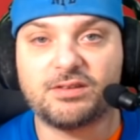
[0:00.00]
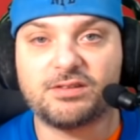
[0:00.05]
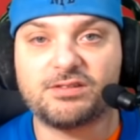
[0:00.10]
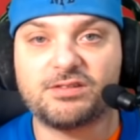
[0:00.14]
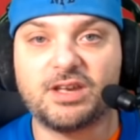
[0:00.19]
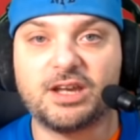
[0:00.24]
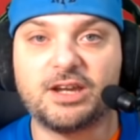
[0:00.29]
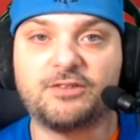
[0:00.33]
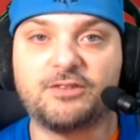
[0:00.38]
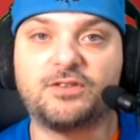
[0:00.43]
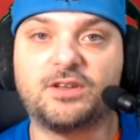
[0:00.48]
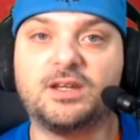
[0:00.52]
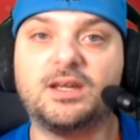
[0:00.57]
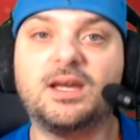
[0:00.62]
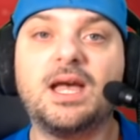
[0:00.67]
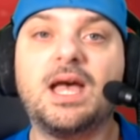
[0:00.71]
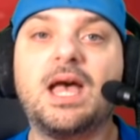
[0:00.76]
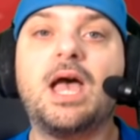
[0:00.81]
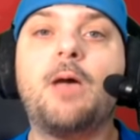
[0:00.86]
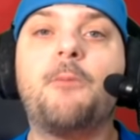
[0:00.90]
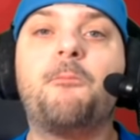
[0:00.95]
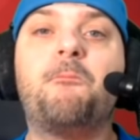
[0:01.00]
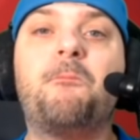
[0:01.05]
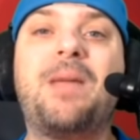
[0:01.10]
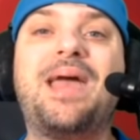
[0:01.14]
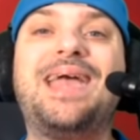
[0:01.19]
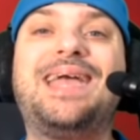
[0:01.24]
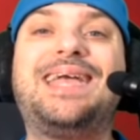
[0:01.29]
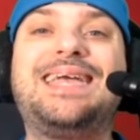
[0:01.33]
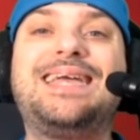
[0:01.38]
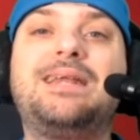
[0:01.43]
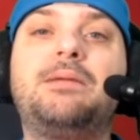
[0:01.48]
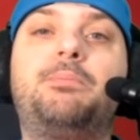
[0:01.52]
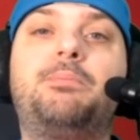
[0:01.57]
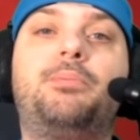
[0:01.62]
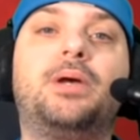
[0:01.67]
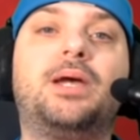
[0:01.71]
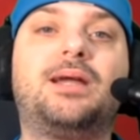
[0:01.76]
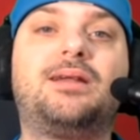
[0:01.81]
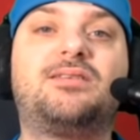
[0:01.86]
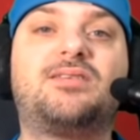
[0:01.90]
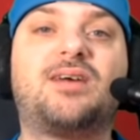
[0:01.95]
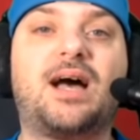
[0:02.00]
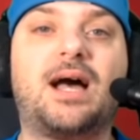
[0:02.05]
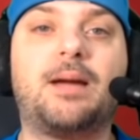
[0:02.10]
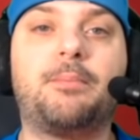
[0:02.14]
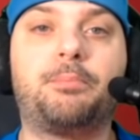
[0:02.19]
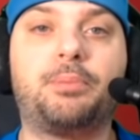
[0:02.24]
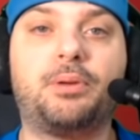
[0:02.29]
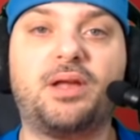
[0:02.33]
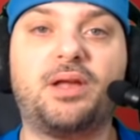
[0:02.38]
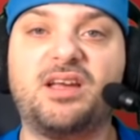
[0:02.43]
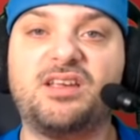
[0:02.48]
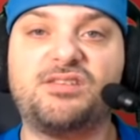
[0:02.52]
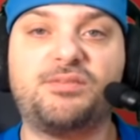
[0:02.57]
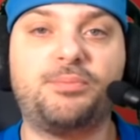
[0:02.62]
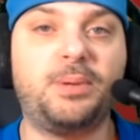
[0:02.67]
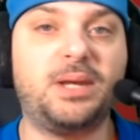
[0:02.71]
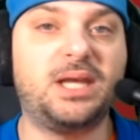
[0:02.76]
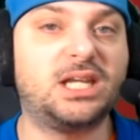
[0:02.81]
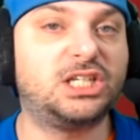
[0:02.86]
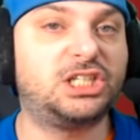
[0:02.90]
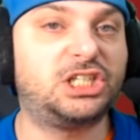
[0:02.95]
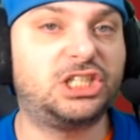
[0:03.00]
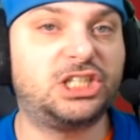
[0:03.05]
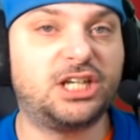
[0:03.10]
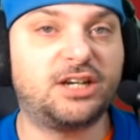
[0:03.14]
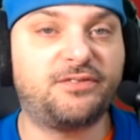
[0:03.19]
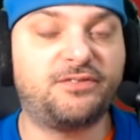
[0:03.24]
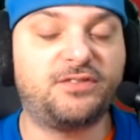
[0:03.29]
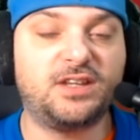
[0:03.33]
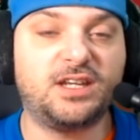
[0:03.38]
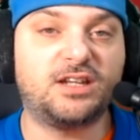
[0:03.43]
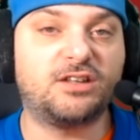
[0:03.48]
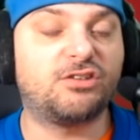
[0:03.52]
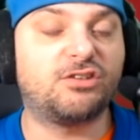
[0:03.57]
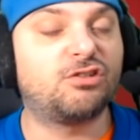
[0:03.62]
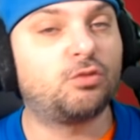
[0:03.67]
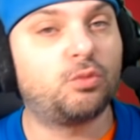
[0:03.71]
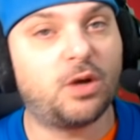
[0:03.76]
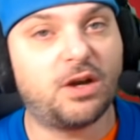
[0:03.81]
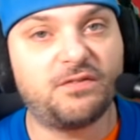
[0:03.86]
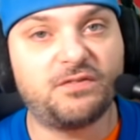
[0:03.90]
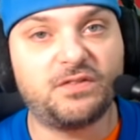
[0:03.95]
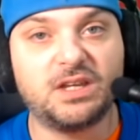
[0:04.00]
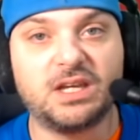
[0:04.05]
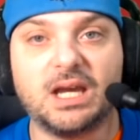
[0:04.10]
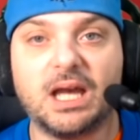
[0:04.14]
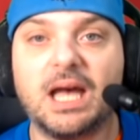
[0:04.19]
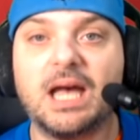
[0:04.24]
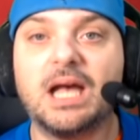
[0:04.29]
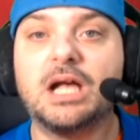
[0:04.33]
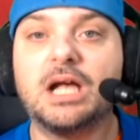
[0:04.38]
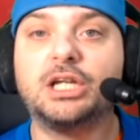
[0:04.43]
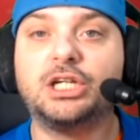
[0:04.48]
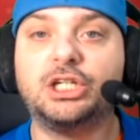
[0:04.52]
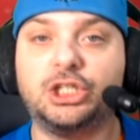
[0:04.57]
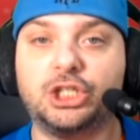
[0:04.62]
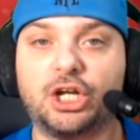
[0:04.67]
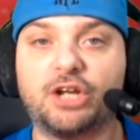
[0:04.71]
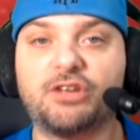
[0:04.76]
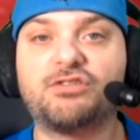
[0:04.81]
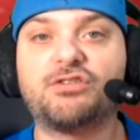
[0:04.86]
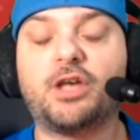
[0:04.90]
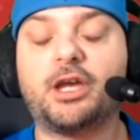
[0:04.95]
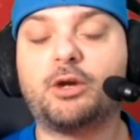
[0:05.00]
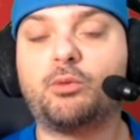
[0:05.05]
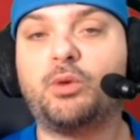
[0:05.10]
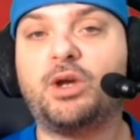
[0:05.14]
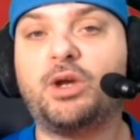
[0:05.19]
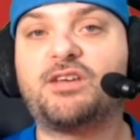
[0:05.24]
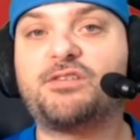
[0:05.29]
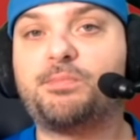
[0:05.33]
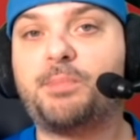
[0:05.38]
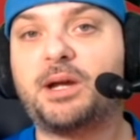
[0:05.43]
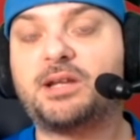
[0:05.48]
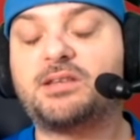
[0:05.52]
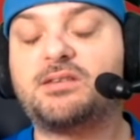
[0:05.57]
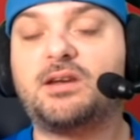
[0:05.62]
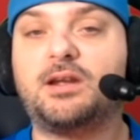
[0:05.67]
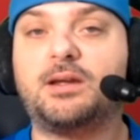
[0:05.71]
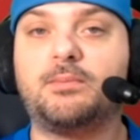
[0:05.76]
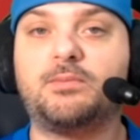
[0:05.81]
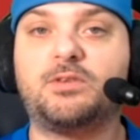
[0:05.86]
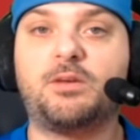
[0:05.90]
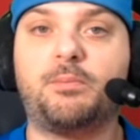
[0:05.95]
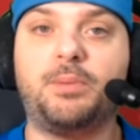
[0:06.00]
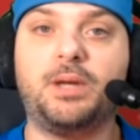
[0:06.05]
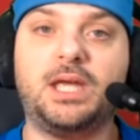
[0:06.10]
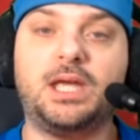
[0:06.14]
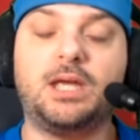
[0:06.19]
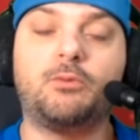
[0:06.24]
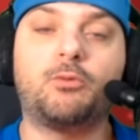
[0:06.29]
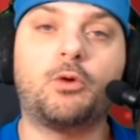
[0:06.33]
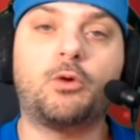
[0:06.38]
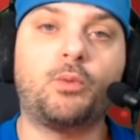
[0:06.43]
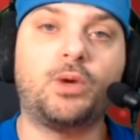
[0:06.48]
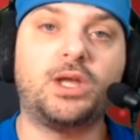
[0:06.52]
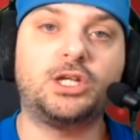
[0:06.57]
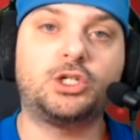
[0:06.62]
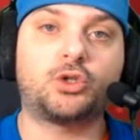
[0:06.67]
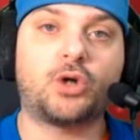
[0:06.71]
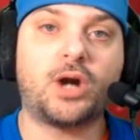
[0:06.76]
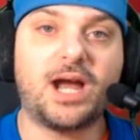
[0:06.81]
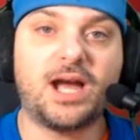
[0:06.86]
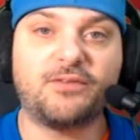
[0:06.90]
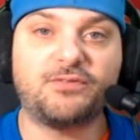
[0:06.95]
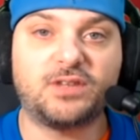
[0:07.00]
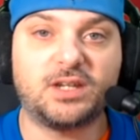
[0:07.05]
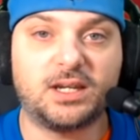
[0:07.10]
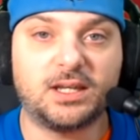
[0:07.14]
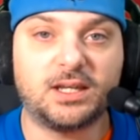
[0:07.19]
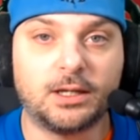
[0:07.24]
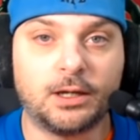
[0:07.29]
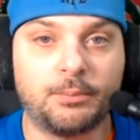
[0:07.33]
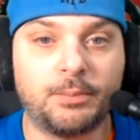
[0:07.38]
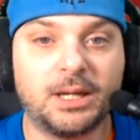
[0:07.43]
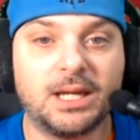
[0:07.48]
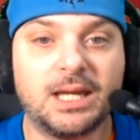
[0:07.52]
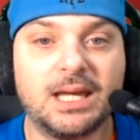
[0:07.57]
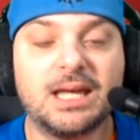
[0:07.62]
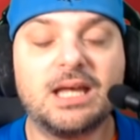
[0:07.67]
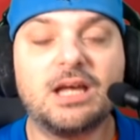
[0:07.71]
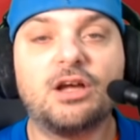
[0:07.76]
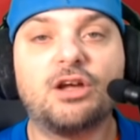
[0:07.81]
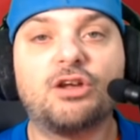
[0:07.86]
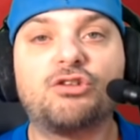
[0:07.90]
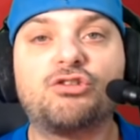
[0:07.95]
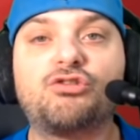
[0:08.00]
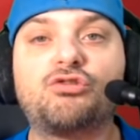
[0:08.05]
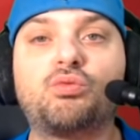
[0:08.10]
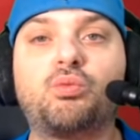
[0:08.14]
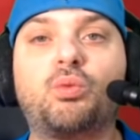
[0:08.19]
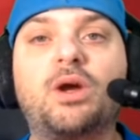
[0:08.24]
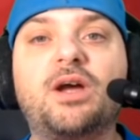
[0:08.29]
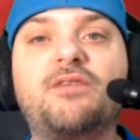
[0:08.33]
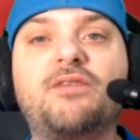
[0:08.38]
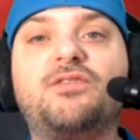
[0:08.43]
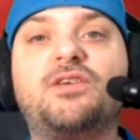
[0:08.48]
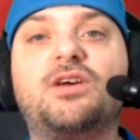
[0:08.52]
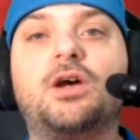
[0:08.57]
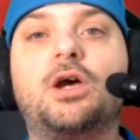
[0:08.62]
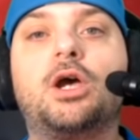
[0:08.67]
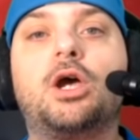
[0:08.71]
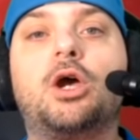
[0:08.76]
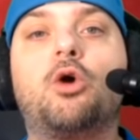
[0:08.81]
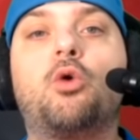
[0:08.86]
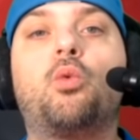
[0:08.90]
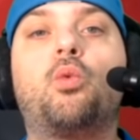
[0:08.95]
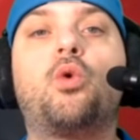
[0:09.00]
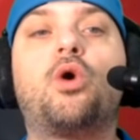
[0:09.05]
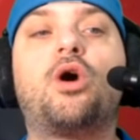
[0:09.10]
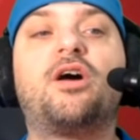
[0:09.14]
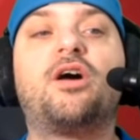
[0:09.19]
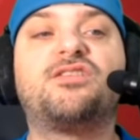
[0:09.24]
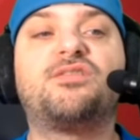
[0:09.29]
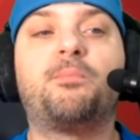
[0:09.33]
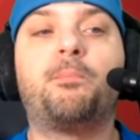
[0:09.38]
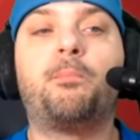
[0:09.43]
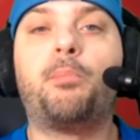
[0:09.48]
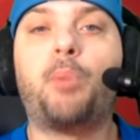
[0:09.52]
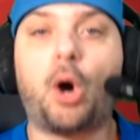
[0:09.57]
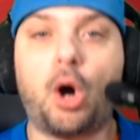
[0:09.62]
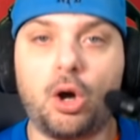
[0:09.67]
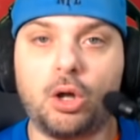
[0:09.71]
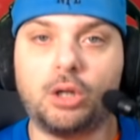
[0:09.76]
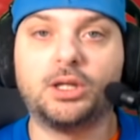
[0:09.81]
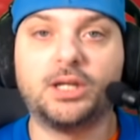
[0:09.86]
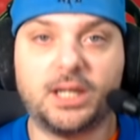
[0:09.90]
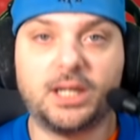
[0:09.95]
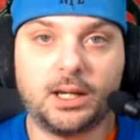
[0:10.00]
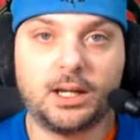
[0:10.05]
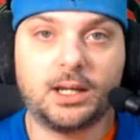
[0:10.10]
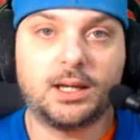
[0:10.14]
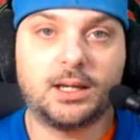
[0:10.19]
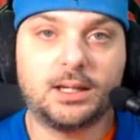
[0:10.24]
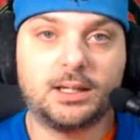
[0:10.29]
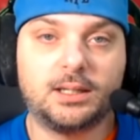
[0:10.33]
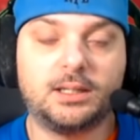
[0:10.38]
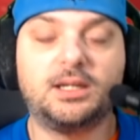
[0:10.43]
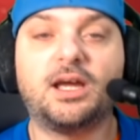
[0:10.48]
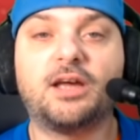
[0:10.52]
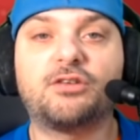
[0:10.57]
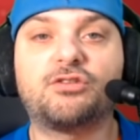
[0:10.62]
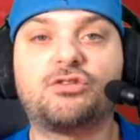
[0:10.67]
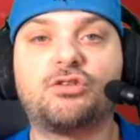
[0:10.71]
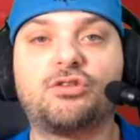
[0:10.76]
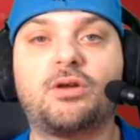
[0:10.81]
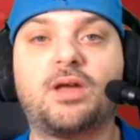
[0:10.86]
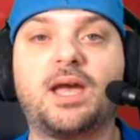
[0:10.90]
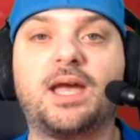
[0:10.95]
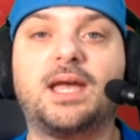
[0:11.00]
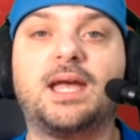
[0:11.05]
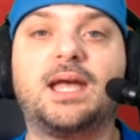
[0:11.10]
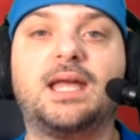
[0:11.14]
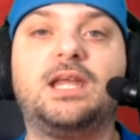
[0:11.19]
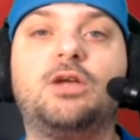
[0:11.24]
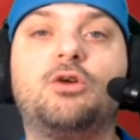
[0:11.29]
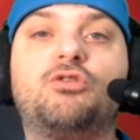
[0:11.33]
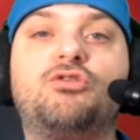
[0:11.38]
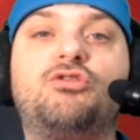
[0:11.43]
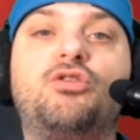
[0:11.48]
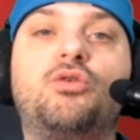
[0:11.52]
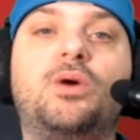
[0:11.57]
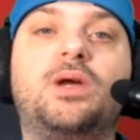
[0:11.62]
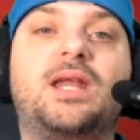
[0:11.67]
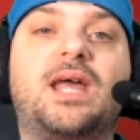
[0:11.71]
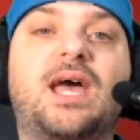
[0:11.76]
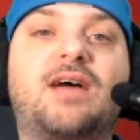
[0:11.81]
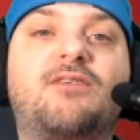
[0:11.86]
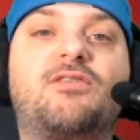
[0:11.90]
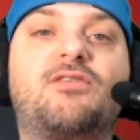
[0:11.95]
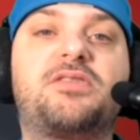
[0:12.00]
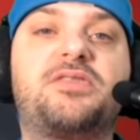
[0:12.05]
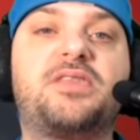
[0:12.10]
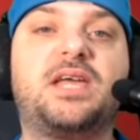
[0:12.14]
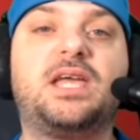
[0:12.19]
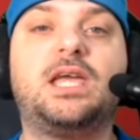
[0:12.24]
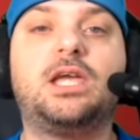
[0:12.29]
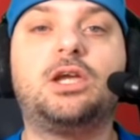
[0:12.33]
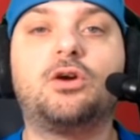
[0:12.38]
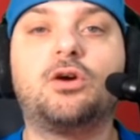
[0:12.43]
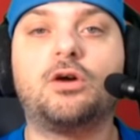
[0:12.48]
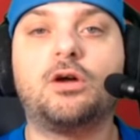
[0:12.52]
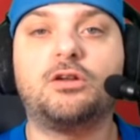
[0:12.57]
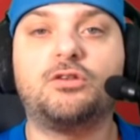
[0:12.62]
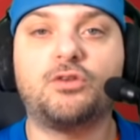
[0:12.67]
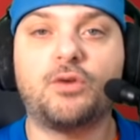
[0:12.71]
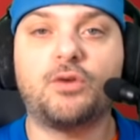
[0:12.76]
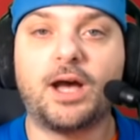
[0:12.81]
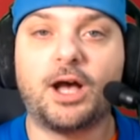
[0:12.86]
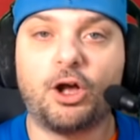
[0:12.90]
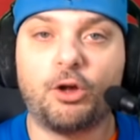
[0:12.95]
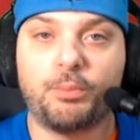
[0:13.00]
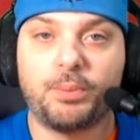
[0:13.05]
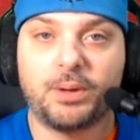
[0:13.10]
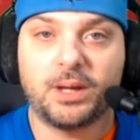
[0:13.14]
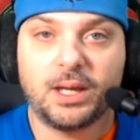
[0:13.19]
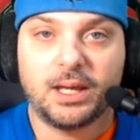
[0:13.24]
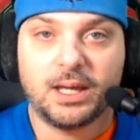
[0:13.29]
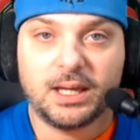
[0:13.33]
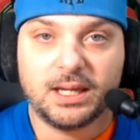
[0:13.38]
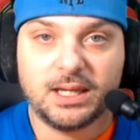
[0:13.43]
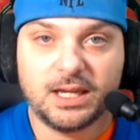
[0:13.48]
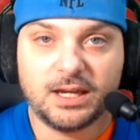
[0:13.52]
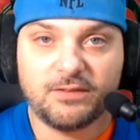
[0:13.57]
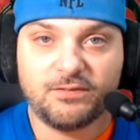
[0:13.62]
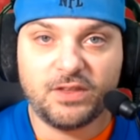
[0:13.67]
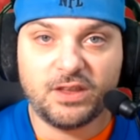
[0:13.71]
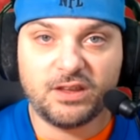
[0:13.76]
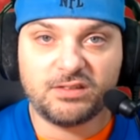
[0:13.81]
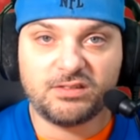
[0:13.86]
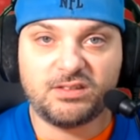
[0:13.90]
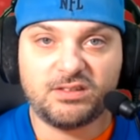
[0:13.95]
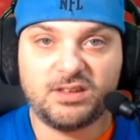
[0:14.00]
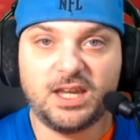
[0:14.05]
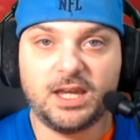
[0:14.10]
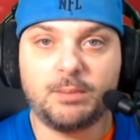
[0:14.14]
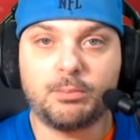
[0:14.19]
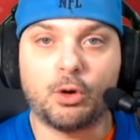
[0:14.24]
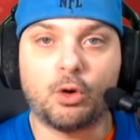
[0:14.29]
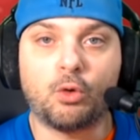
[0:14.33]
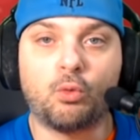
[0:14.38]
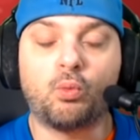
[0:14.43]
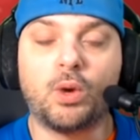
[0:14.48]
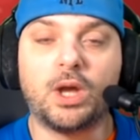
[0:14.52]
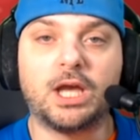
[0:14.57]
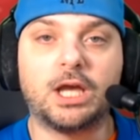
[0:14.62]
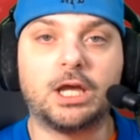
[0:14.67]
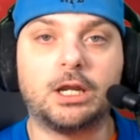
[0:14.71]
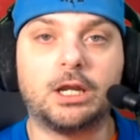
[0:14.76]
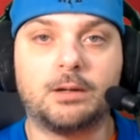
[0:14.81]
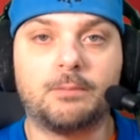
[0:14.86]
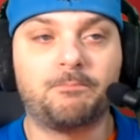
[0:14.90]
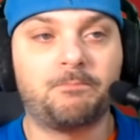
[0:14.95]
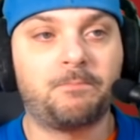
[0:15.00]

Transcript: safety, making big-time plays, being shifty and swifty, just like we expected him to be when we drafted him. Swift was balling yesterday, and he was doing everything he could to help give this team a win.